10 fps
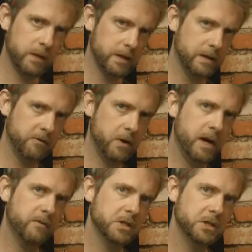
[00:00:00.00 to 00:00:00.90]
If you
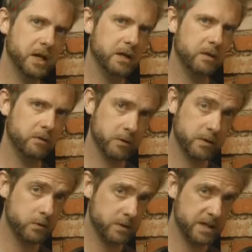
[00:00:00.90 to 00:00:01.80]
haven't checked and you're
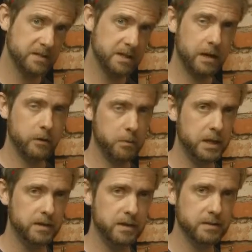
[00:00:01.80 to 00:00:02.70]
testing out the
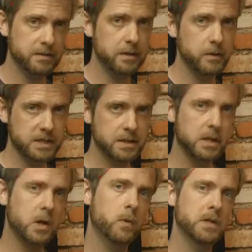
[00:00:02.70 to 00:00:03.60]
PTS, there is a
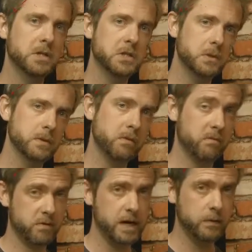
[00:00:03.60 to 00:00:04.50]
known issues
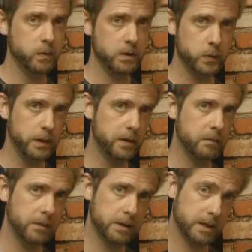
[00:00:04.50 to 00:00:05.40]
thread which will
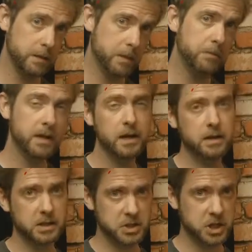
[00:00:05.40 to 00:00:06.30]
keep
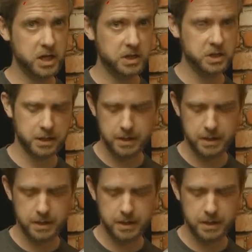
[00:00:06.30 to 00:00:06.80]
updated and changed.